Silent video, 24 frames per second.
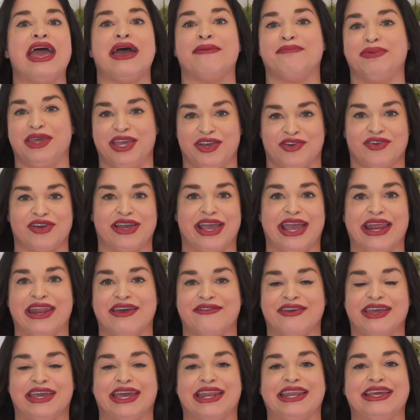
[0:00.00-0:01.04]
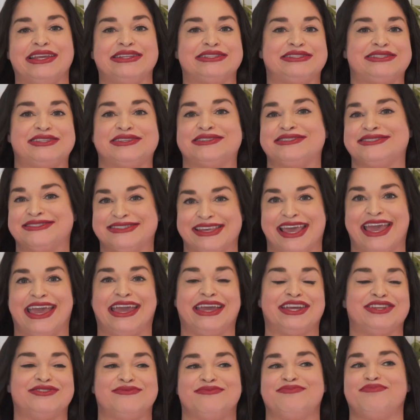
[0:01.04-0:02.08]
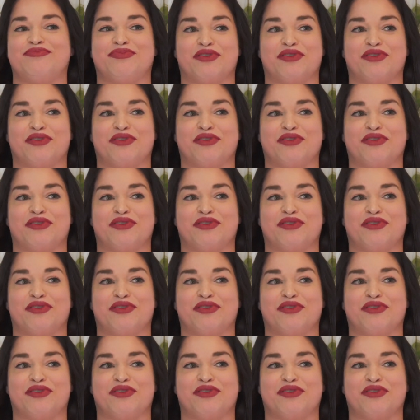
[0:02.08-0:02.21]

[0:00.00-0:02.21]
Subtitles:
and being creative and getting to sing and